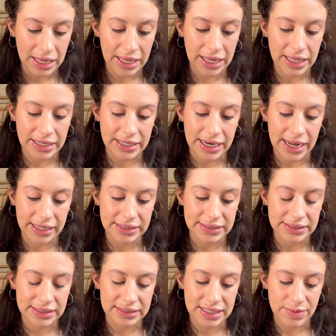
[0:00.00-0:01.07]
And
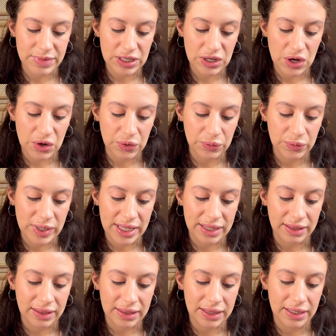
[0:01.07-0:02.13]
next, let me go
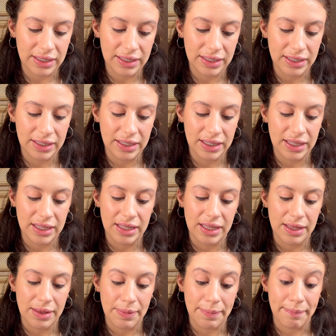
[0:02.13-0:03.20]
with
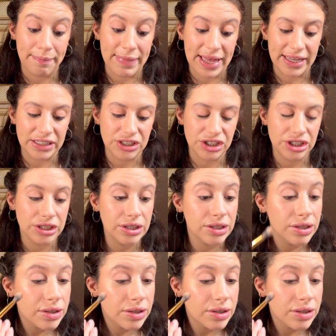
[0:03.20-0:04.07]
Mesh.